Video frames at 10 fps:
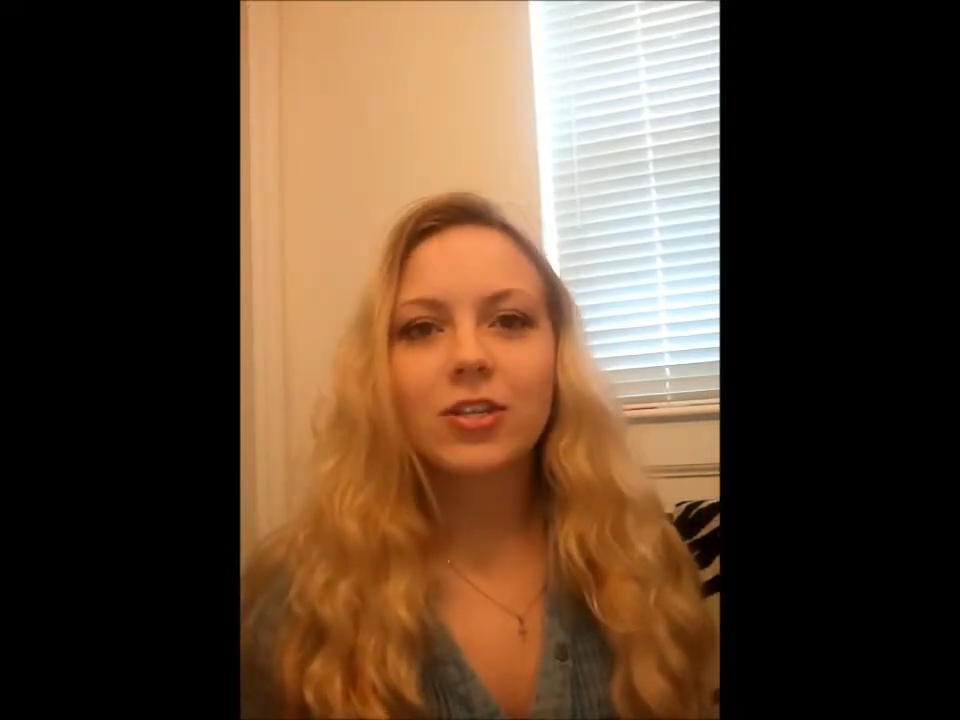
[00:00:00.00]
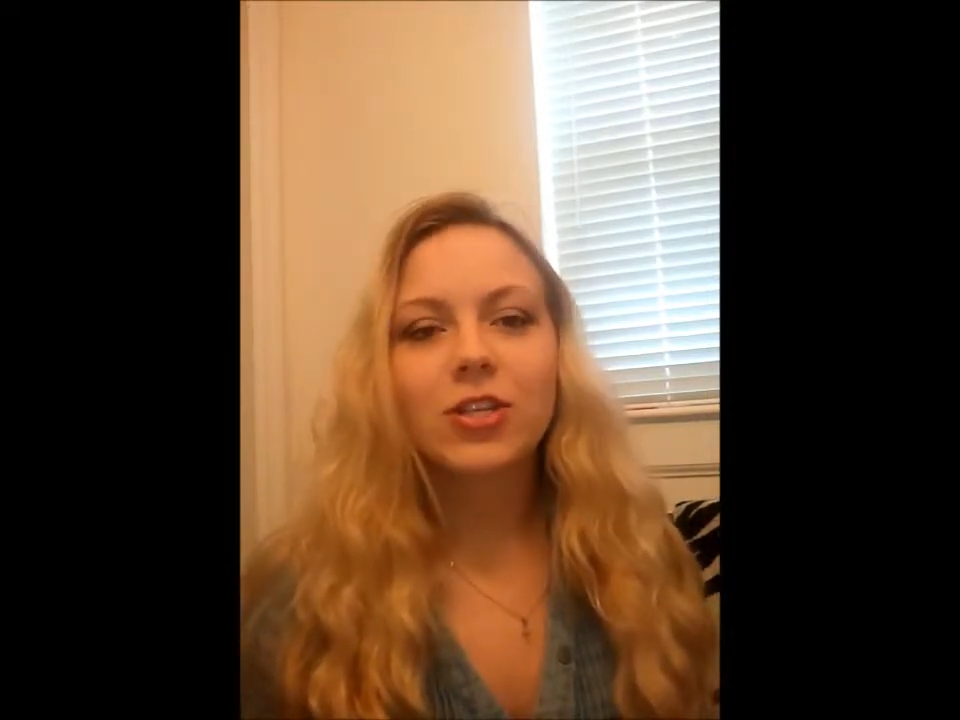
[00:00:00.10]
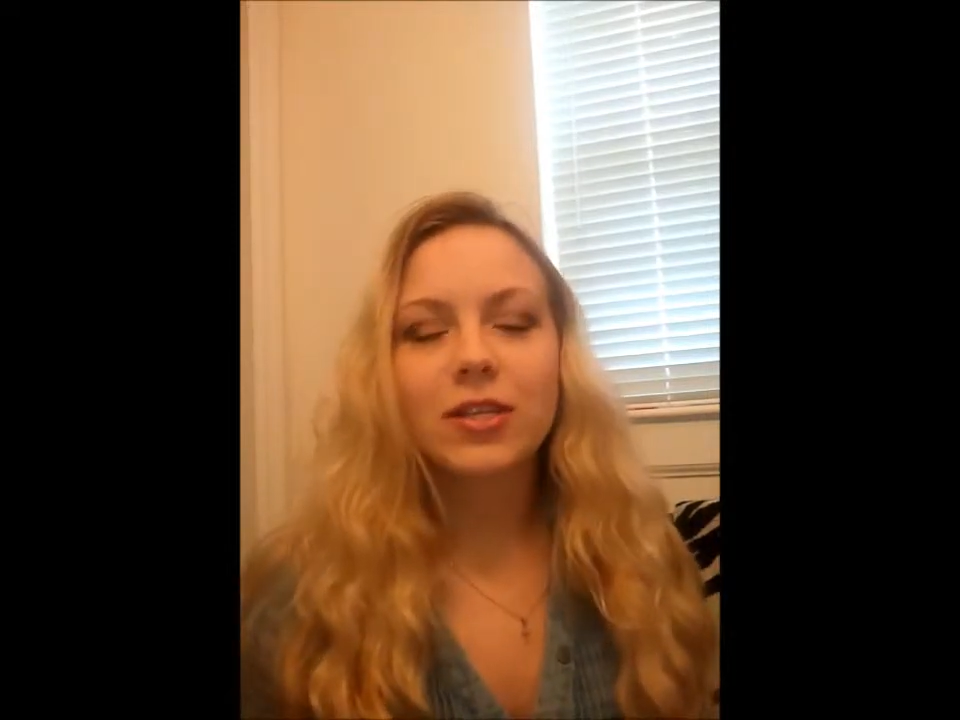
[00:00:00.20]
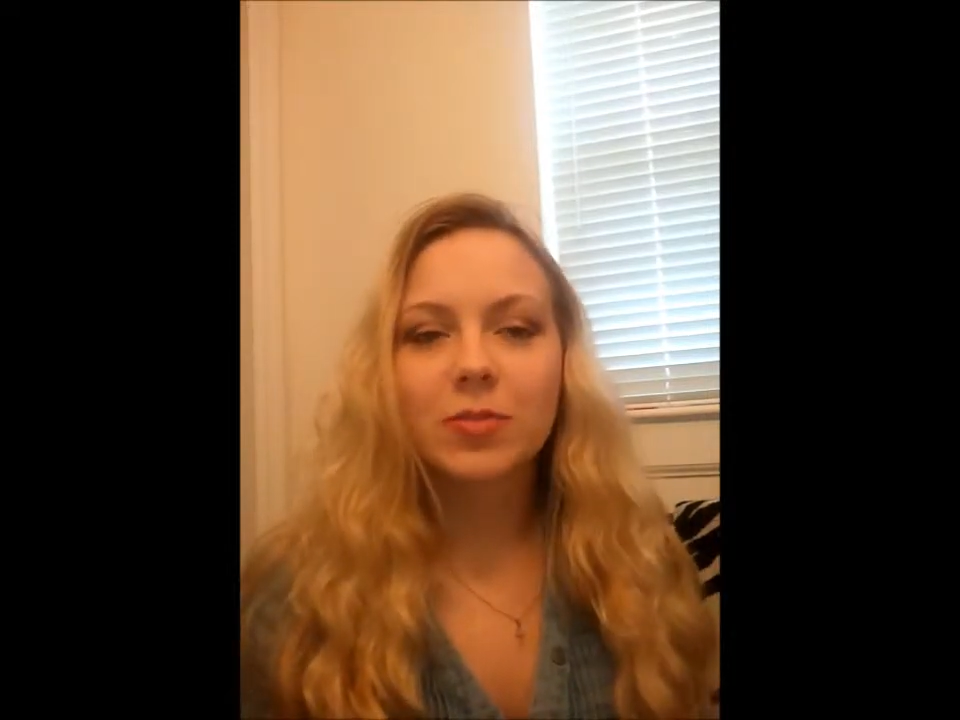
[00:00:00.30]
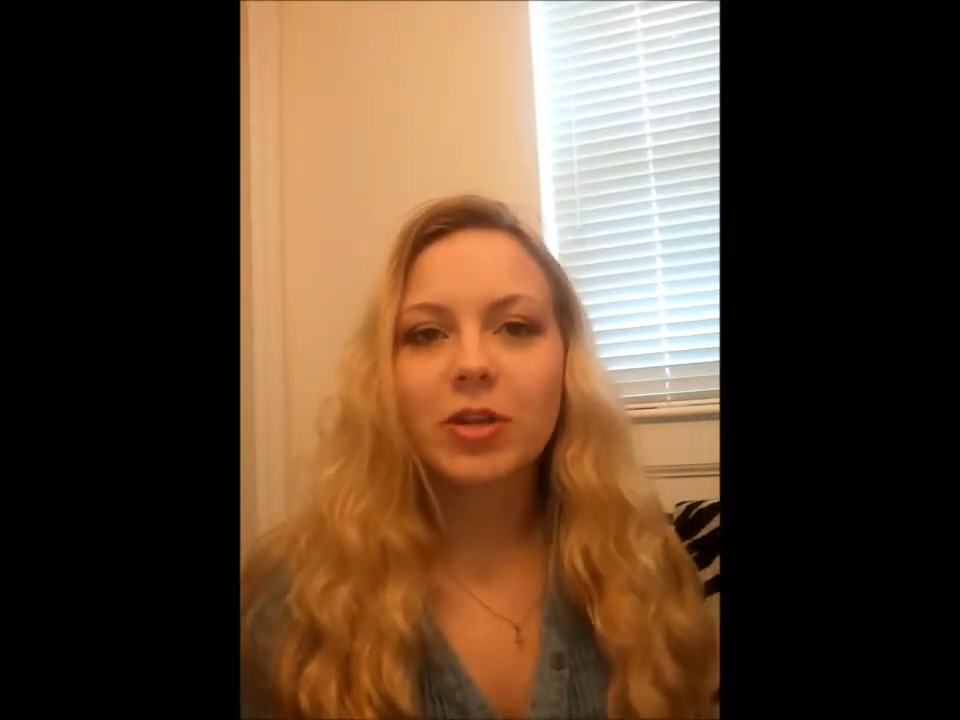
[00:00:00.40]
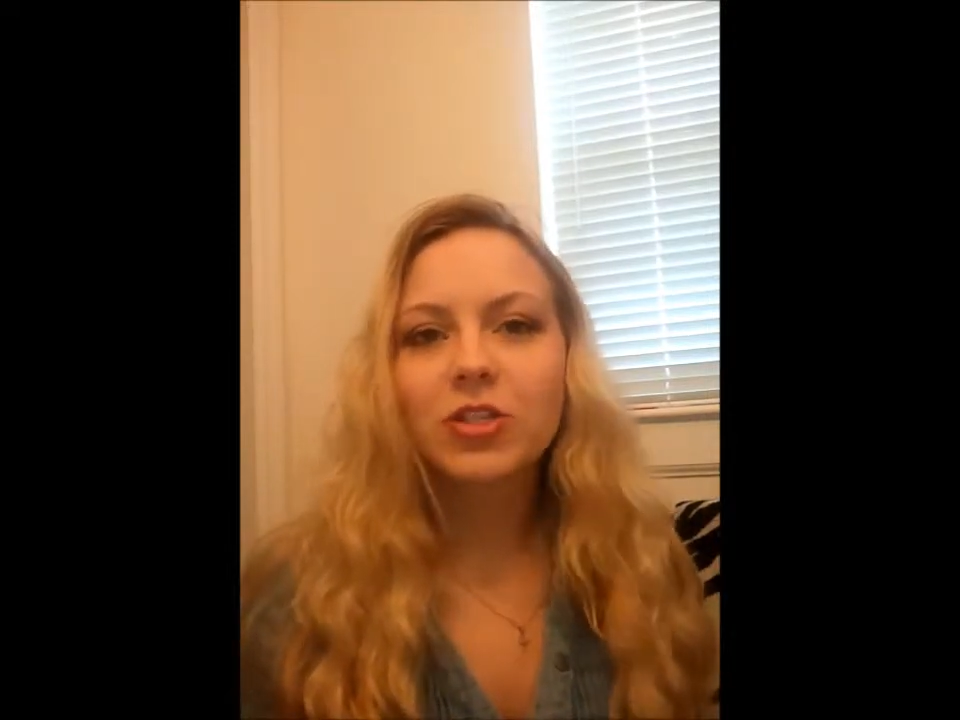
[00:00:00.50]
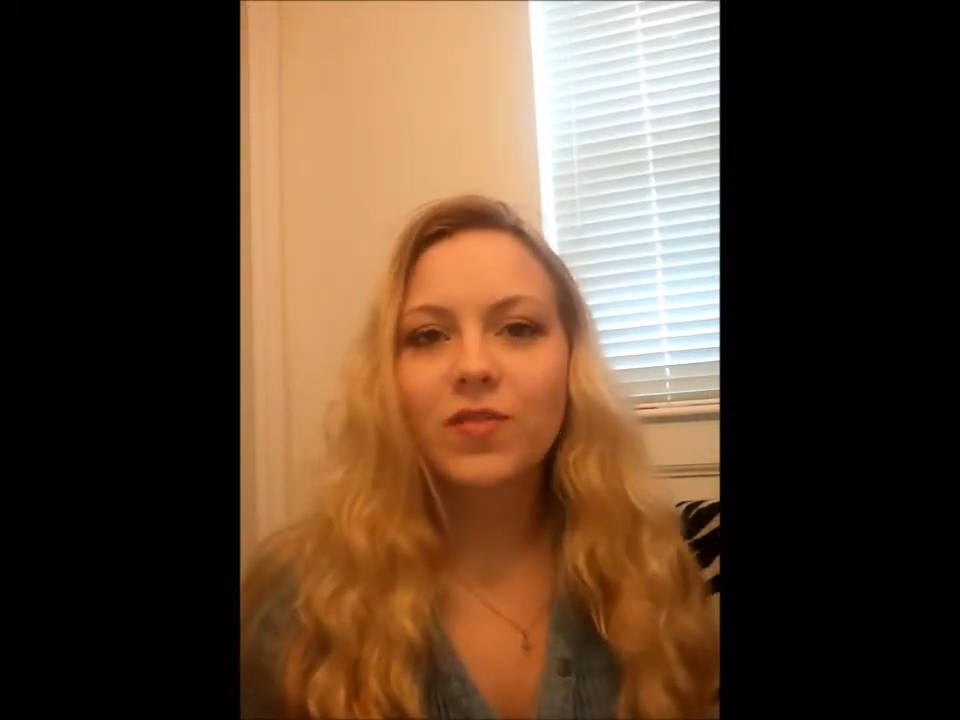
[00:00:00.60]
and she has a bunch